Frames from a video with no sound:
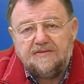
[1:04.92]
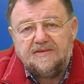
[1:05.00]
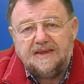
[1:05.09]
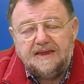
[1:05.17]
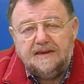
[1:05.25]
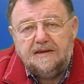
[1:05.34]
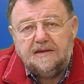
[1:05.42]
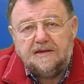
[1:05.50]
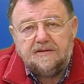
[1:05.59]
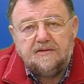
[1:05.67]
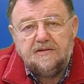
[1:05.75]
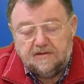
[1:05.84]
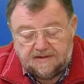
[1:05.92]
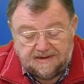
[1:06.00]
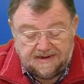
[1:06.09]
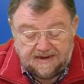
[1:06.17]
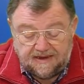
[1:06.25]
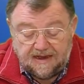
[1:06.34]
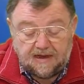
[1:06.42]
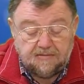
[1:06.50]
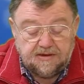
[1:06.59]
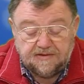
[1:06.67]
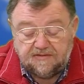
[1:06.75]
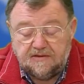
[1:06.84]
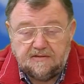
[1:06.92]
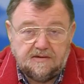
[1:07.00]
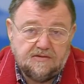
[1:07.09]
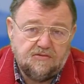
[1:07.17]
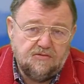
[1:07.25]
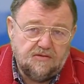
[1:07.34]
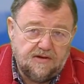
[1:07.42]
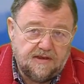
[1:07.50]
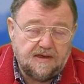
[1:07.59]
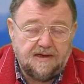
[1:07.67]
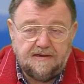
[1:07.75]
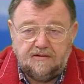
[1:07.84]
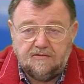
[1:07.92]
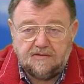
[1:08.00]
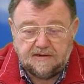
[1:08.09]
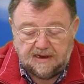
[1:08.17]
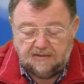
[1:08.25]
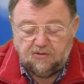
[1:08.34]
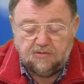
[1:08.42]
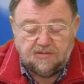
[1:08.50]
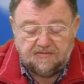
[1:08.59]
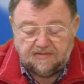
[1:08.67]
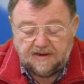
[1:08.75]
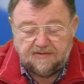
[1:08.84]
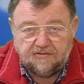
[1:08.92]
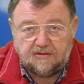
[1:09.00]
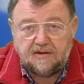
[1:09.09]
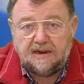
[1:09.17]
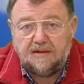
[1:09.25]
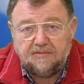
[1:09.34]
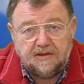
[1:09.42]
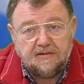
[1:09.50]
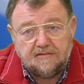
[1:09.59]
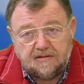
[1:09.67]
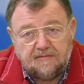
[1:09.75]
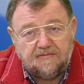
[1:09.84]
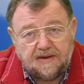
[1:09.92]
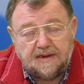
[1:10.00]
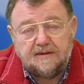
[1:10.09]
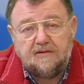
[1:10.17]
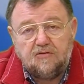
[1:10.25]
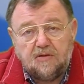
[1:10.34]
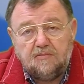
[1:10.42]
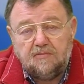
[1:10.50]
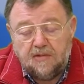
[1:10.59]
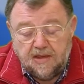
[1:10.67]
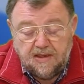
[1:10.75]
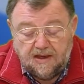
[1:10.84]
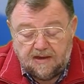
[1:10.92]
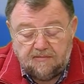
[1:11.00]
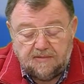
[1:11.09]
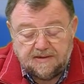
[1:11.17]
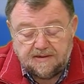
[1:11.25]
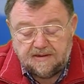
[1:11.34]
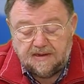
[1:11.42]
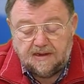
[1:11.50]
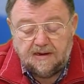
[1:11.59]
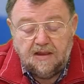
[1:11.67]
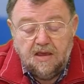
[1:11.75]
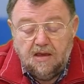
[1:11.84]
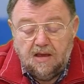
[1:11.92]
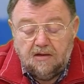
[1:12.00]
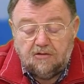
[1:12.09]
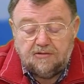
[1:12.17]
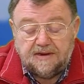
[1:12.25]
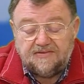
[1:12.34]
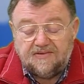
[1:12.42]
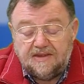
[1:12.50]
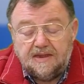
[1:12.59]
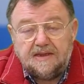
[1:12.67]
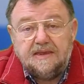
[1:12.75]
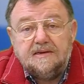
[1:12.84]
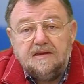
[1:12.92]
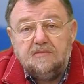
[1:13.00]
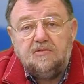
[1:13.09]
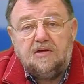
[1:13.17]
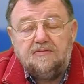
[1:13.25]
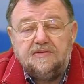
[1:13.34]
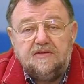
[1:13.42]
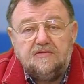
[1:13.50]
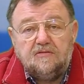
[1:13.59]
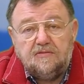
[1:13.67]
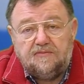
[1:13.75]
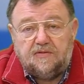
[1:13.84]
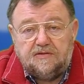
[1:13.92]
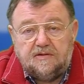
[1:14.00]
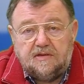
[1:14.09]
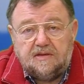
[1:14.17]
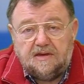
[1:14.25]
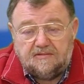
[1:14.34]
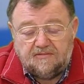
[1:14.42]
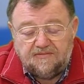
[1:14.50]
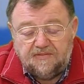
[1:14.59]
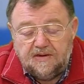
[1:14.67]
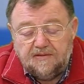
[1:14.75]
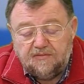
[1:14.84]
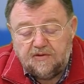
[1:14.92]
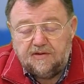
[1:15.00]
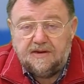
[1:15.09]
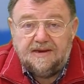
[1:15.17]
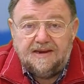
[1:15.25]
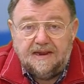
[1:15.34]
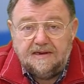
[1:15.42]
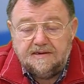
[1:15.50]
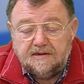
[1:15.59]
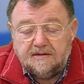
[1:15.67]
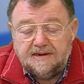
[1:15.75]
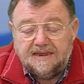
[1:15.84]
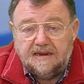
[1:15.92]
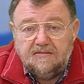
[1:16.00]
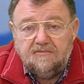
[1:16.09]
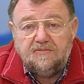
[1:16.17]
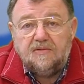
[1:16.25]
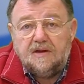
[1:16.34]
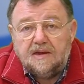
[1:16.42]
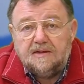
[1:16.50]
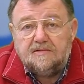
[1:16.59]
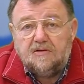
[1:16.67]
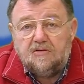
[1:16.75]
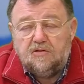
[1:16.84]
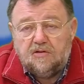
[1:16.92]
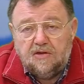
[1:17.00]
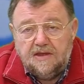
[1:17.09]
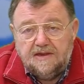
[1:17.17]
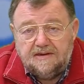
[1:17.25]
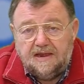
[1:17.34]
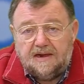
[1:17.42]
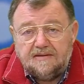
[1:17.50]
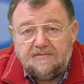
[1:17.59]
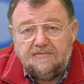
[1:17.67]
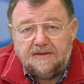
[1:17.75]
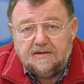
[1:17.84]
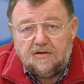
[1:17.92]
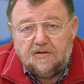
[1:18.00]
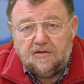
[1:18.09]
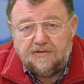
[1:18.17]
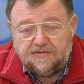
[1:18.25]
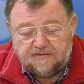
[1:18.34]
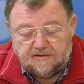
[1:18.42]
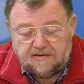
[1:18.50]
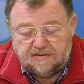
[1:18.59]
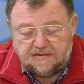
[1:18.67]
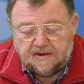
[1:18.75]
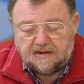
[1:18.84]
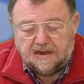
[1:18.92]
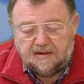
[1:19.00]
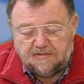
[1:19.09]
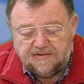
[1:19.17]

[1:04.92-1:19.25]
Naturally, I haven't attacked a young girl and pinched her hair. I've used a thread of a certain material, and it reacts to air humidity. And lots of older ones of us will maybe remember the weather stations we used to have.